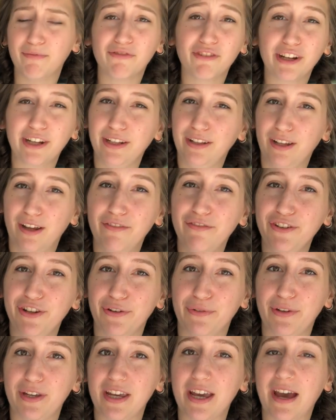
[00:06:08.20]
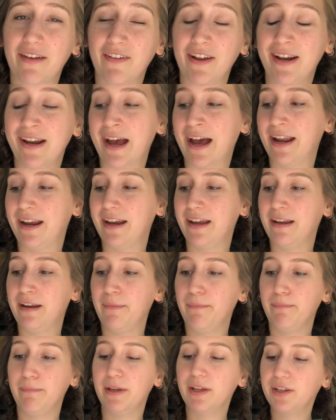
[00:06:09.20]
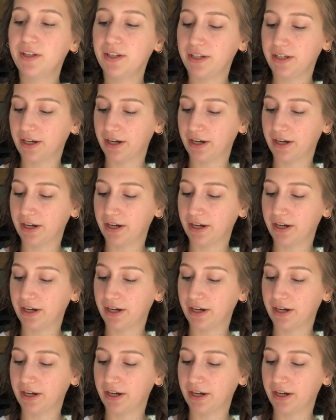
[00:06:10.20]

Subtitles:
freaking love gnocchi. I haven't had it in a million